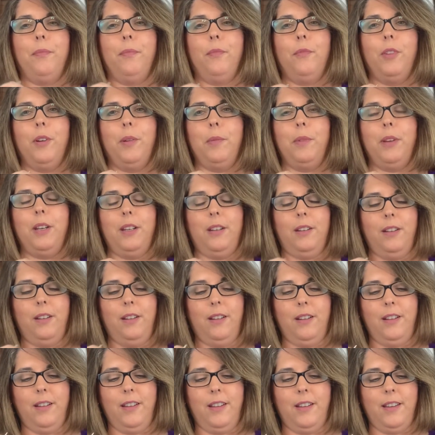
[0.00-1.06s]
ribbing,
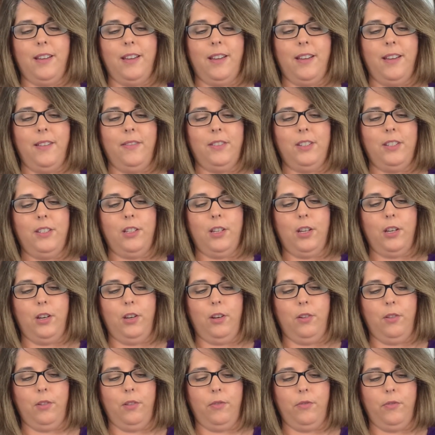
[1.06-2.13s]
and I have to tell
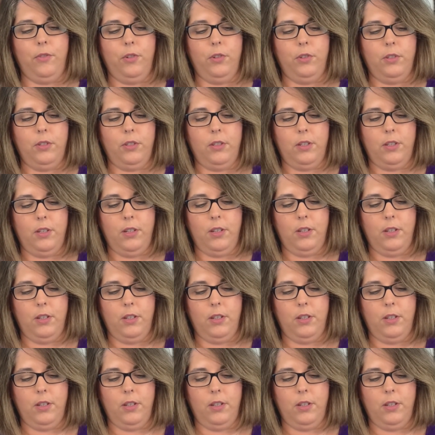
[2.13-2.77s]
you, the first